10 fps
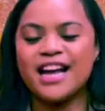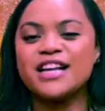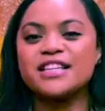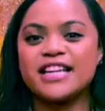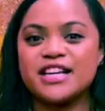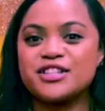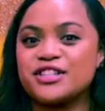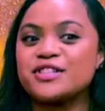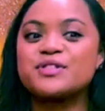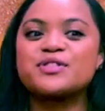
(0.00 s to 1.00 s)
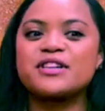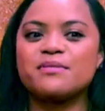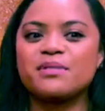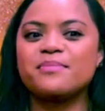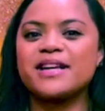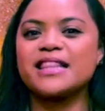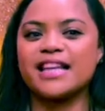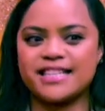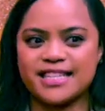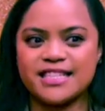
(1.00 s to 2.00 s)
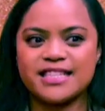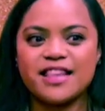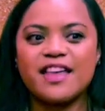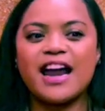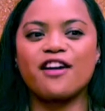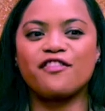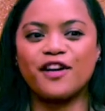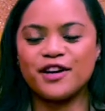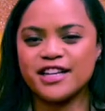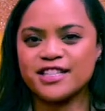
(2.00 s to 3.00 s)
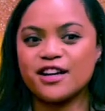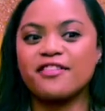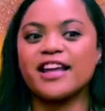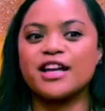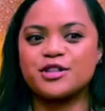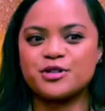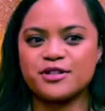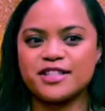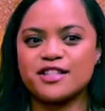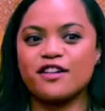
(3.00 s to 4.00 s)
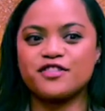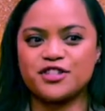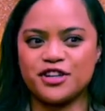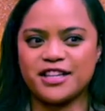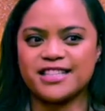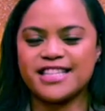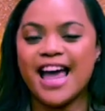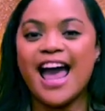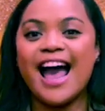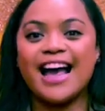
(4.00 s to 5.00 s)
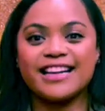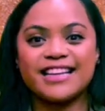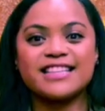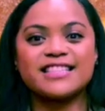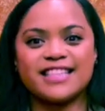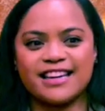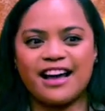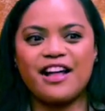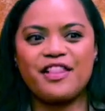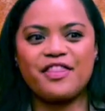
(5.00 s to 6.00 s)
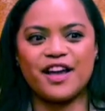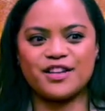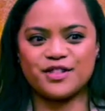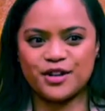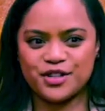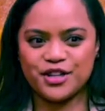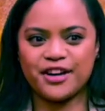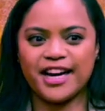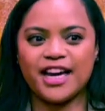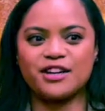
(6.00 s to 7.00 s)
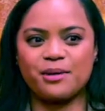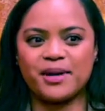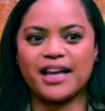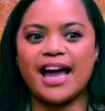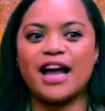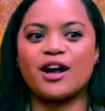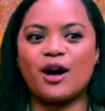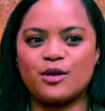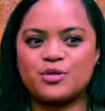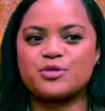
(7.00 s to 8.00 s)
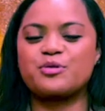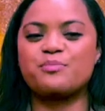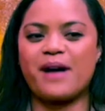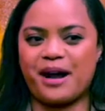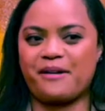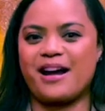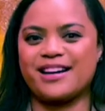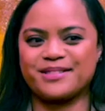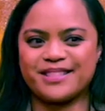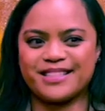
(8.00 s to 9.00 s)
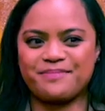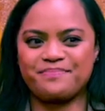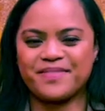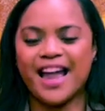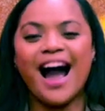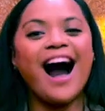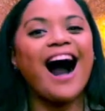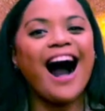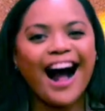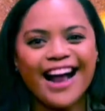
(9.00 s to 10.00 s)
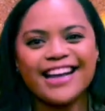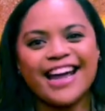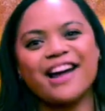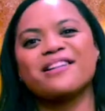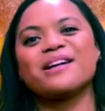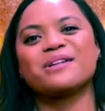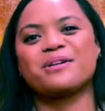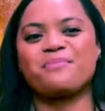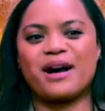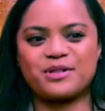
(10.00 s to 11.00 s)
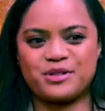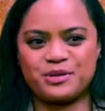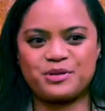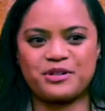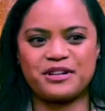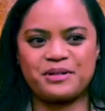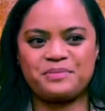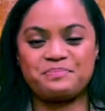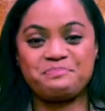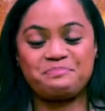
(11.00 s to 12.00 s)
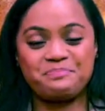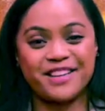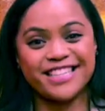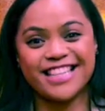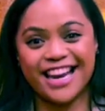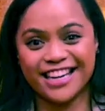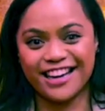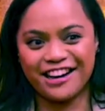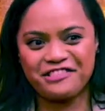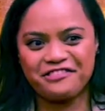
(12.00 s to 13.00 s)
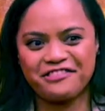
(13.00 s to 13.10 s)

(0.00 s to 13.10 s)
Teachers should implement lessons that are focused on the interests of students and consider their socioeconomic and cultural backgrounds. I care a lot about children, but is that enough?